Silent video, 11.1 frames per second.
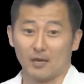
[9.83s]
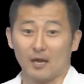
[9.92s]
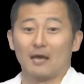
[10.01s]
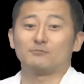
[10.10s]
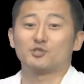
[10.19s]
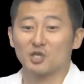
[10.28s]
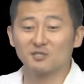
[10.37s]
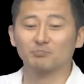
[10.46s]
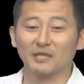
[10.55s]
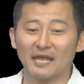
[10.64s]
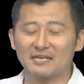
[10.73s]
I'm just
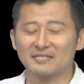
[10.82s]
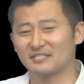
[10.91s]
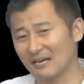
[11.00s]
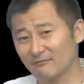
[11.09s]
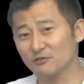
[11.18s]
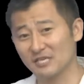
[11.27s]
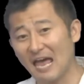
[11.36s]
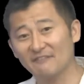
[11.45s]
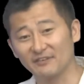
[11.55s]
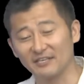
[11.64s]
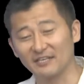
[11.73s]
playing devil's
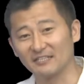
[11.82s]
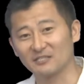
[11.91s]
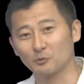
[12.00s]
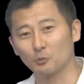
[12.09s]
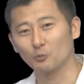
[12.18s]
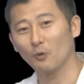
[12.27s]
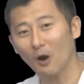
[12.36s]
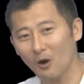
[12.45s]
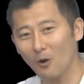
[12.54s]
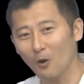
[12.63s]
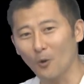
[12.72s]
advocate.
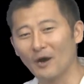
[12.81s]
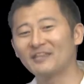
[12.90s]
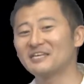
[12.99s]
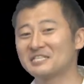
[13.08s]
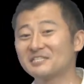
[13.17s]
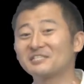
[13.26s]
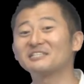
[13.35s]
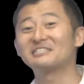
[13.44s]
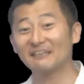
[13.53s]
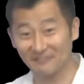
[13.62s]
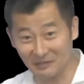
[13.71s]
Whoa, this is a
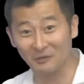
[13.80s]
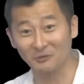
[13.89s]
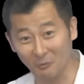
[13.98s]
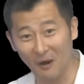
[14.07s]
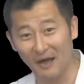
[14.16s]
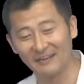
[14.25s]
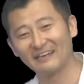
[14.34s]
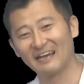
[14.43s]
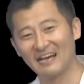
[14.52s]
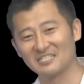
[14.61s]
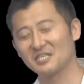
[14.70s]
difficult one,
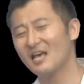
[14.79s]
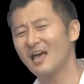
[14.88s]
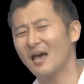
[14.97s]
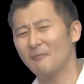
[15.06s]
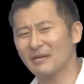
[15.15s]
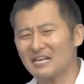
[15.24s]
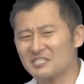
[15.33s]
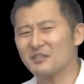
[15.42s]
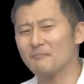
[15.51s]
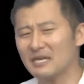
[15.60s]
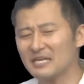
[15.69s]
yes. But actually
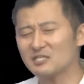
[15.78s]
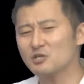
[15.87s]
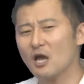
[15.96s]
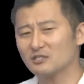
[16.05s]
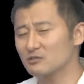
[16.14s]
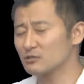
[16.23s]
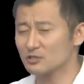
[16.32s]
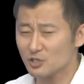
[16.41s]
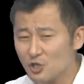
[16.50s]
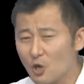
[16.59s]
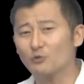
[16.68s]
the meaning's not
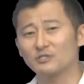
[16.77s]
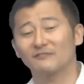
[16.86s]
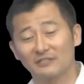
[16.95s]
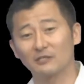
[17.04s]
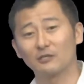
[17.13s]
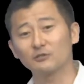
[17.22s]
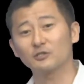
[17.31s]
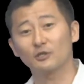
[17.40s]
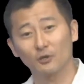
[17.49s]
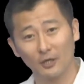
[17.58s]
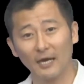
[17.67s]
so difficult,
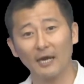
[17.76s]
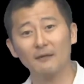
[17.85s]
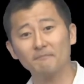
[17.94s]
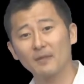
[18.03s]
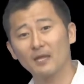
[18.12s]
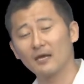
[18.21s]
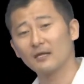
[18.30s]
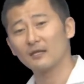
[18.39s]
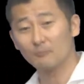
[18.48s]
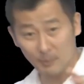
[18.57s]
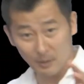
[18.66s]
okay?
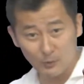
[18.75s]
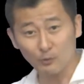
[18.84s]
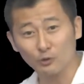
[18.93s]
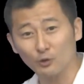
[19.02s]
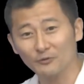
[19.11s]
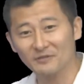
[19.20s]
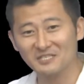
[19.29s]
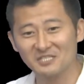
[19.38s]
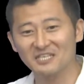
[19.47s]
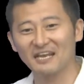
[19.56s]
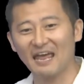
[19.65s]
But we will learn
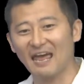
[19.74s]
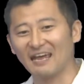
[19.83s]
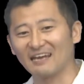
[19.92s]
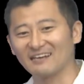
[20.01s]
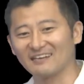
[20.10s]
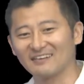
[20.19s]
this today.